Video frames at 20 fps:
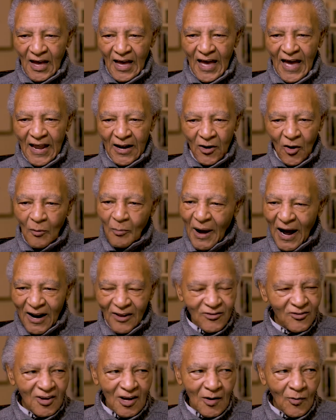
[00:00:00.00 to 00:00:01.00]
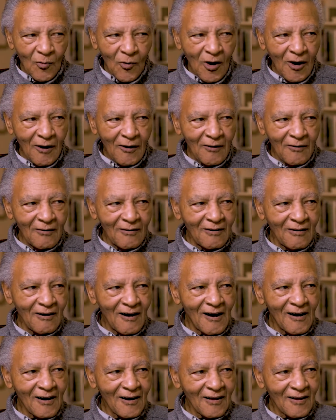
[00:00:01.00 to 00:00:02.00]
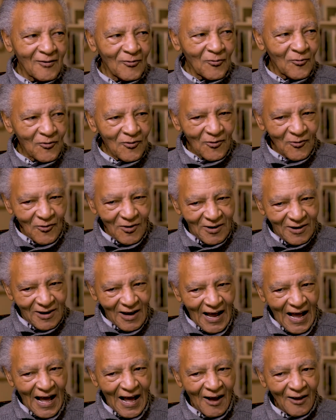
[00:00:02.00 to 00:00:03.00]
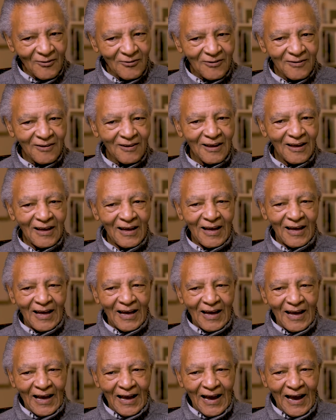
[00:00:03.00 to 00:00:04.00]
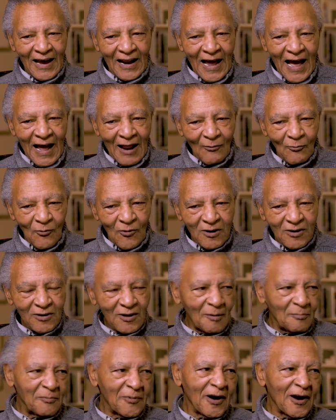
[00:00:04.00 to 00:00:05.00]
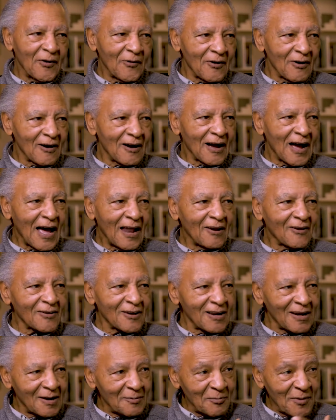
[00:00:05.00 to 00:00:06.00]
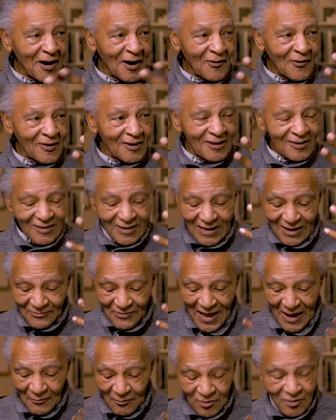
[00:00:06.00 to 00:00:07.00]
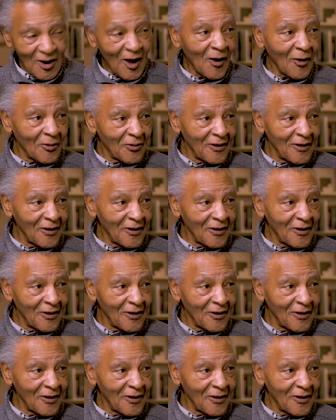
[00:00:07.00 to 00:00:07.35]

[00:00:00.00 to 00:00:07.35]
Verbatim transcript: And nobody said a word. Went to her house. And I went to a mirror. I looked in the mirror to see if I was all